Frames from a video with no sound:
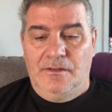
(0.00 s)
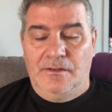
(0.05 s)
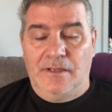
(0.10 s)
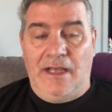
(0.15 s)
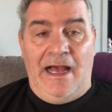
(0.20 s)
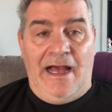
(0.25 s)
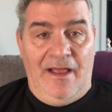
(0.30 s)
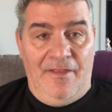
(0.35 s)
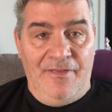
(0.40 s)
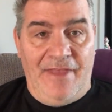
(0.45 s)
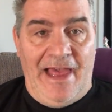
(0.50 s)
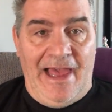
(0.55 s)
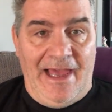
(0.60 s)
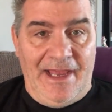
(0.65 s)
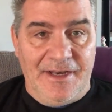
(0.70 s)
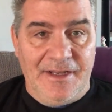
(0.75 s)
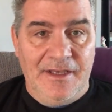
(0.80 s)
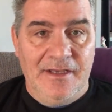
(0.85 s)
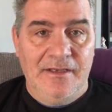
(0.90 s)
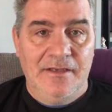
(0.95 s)
on
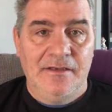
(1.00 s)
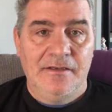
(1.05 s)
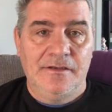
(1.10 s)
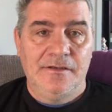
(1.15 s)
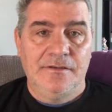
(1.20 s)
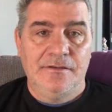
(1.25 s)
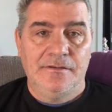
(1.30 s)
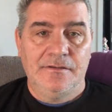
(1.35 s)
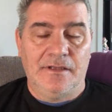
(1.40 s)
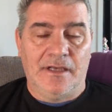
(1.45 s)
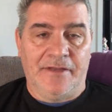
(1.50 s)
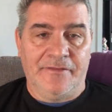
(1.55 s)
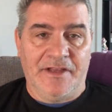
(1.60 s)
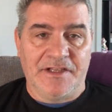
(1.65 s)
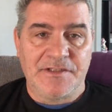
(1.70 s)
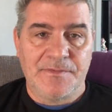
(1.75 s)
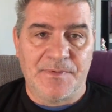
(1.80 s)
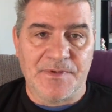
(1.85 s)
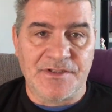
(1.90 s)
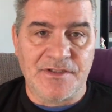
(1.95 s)
that
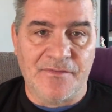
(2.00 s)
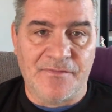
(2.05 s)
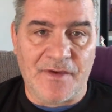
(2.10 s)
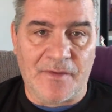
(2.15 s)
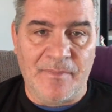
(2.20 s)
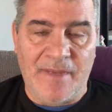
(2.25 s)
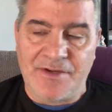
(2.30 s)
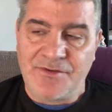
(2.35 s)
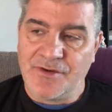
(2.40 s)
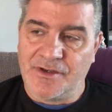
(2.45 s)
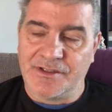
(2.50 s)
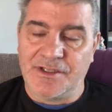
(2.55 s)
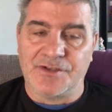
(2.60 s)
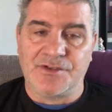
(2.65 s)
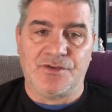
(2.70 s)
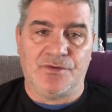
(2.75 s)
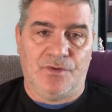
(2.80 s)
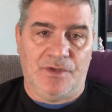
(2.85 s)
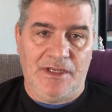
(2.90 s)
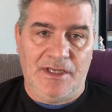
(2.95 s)
specific metric that
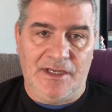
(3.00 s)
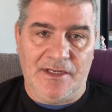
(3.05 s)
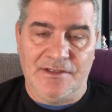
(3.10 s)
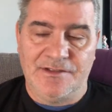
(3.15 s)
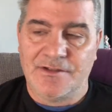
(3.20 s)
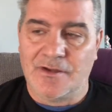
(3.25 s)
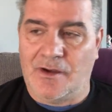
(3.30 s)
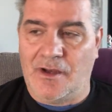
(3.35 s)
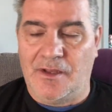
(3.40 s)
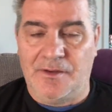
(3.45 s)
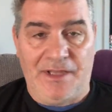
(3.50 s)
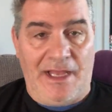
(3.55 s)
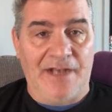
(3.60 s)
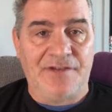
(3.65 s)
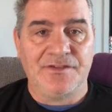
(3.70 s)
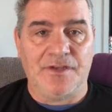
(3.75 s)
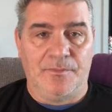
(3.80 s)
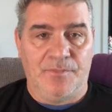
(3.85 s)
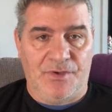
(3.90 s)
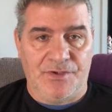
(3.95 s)
you need. So I'll
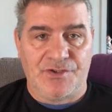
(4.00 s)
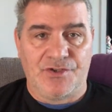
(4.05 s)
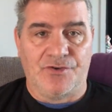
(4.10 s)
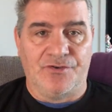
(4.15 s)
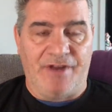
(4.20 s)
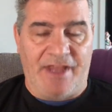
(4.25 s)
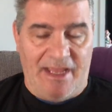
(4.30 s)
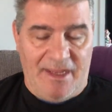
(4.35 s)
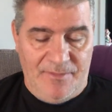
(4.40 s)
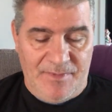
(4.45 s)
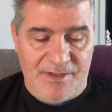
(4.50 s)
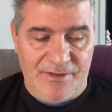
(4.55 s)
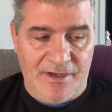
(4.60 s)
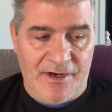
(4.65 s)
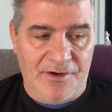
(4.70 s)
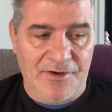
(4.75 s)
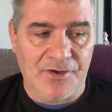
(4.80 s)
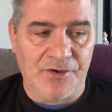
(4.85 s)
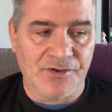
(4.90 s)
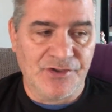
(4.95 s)
actually put your name in
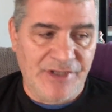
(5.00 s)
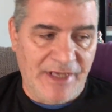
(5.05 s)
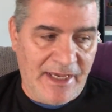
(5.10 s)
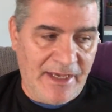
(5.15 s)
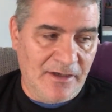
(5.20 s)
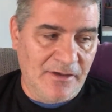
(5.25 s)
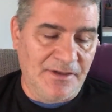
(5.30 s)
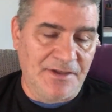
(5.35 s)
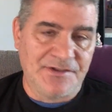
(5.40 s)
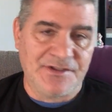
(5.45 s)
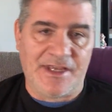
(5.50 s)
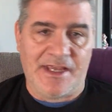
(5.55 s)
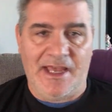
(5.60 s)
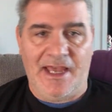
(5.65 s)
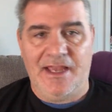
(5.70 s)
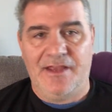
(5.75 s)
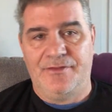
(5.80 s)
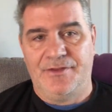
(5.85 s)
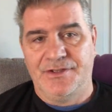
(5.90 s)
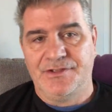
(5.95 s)
there, your channel, and say,
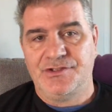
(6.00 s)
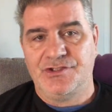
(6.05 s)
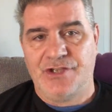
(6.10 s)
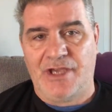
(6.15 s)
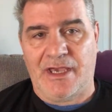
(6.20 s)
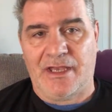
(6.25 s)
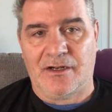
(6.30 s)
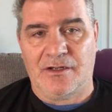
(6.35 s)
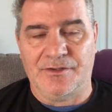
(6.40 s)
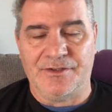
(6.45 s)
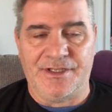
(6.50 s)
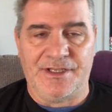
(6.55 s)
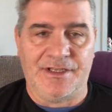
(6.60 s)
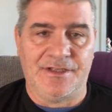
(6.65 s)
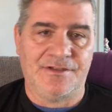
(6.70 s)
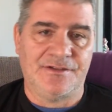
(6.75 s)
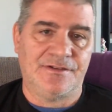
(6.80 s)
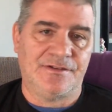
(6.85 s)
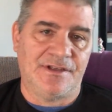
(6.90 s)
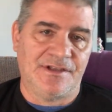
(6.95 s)
hey, this channel
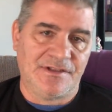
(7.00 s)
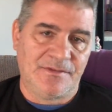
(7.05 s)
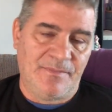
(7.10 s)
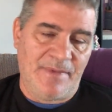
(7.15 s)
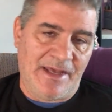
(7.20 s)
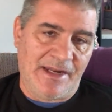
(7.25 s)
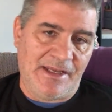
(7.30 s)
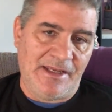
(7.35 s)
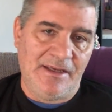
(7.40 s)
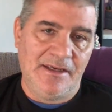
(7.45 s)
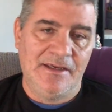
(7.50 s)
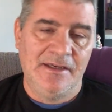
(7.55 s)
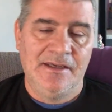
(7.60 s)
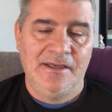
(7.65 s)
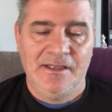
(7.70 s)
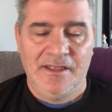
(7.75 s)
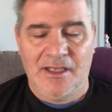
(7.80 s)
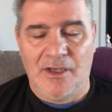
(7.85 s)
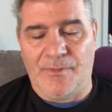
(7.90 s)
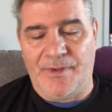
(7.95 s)
needs this many.
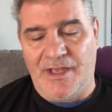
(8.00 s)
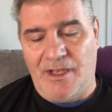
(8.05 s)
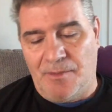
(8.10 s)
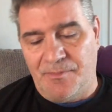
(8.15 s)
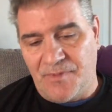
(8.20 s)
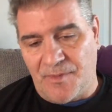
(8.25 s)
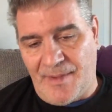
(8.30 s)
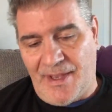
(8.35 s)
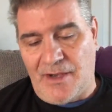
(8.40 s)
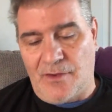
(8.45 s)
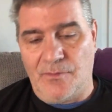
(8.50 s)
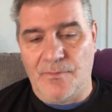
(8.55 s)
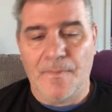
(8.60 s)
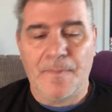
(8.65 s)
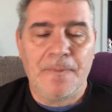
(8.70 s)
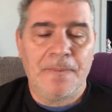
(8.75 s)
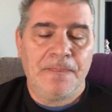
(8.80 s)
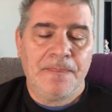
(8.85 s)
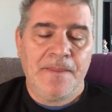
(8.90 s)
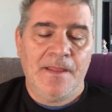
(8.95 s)
Can we help them out?
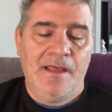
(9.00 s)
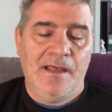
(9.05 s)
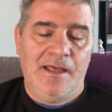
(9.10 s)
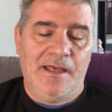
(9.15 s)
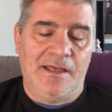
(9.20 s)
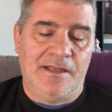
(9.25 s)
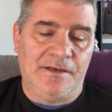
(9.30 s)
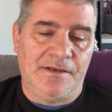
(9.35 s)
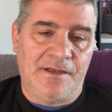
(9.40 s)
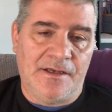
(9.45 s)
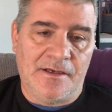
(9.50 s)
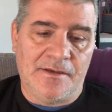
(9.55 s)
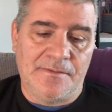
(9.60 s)
And